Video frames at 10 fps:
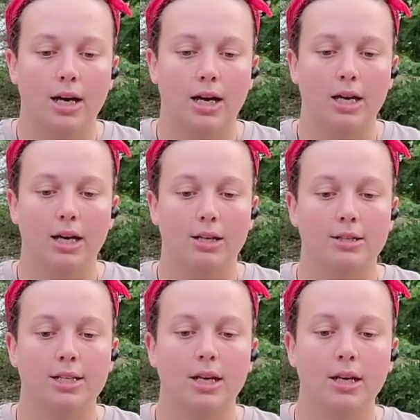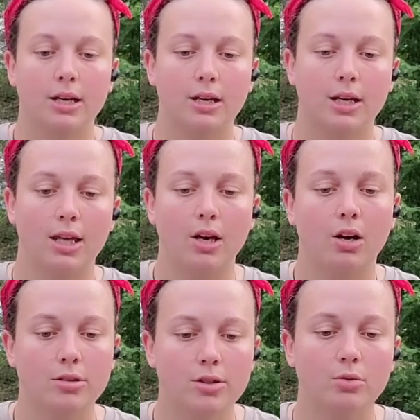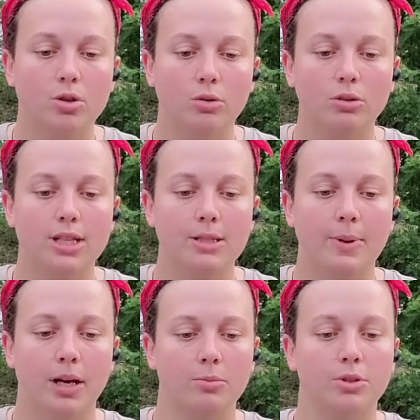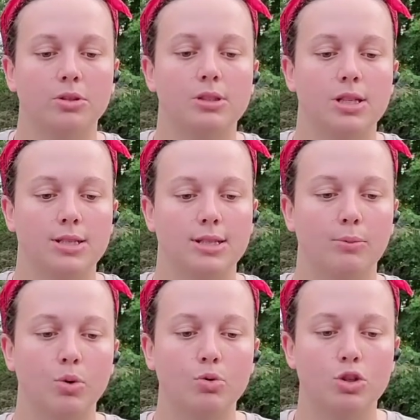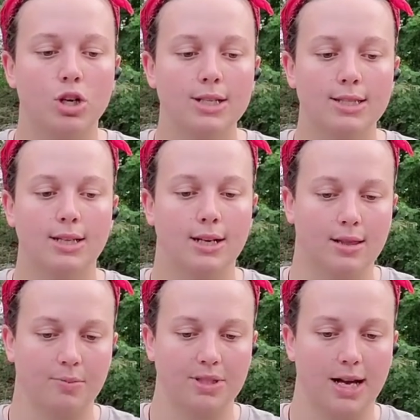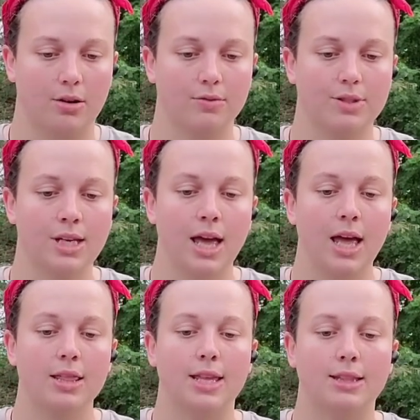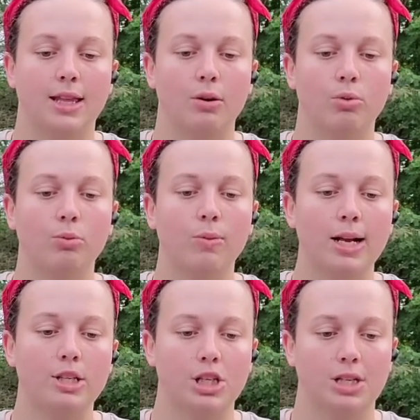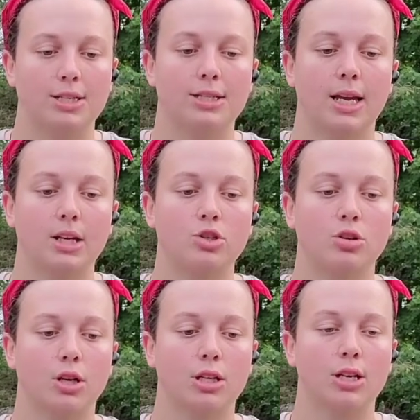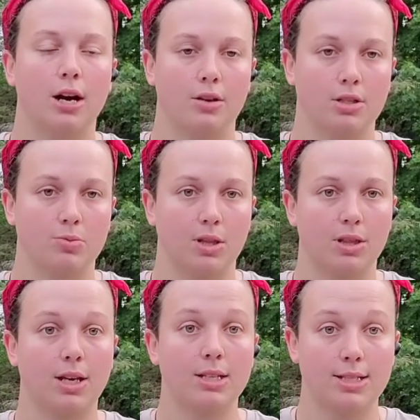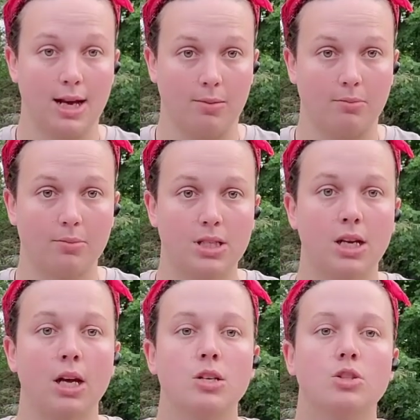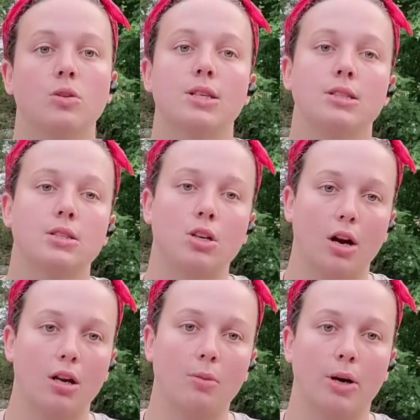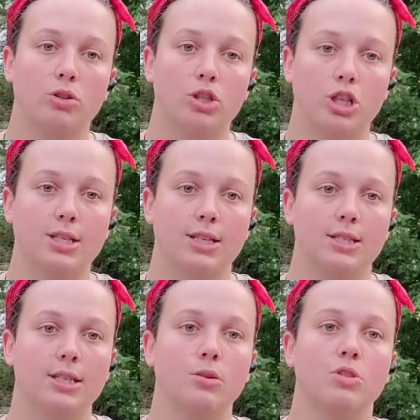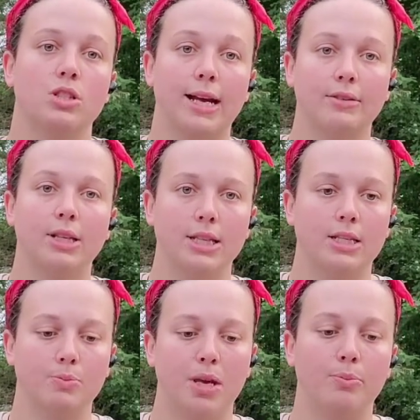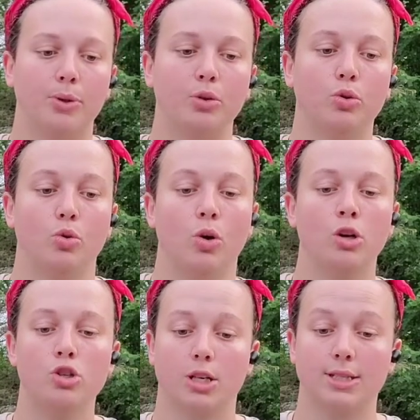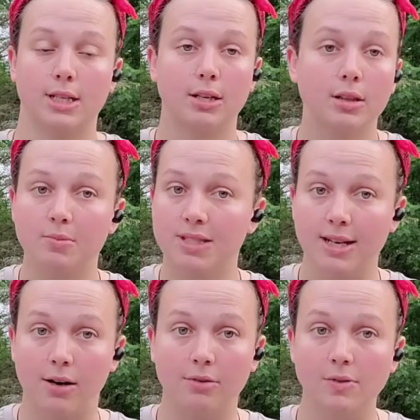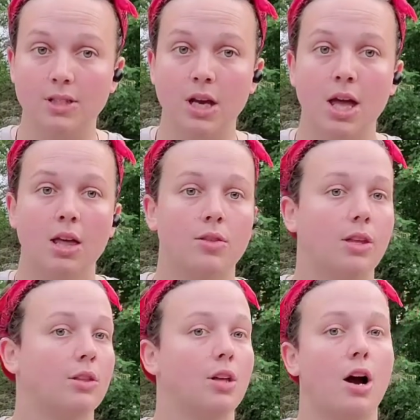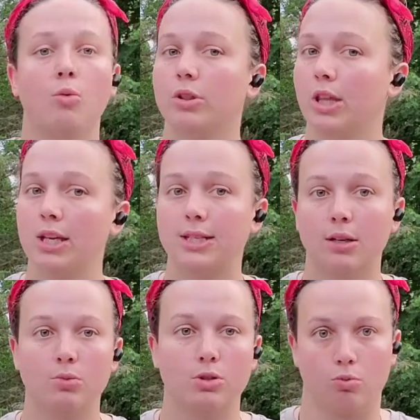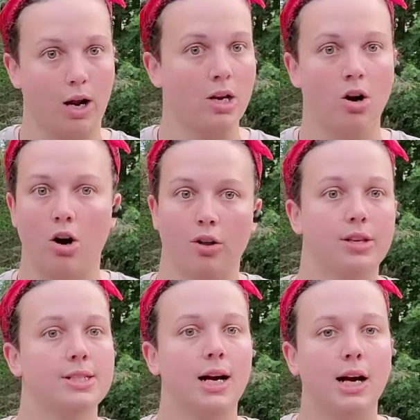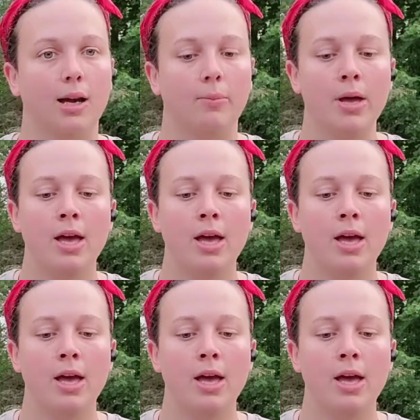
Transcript: And he also told this parable to some who trusted in themselves that they were righteous and treated others with contempt. So this is talking about Jesus. He was telling these people who trusted in themselves, they thought what they did was right all the time.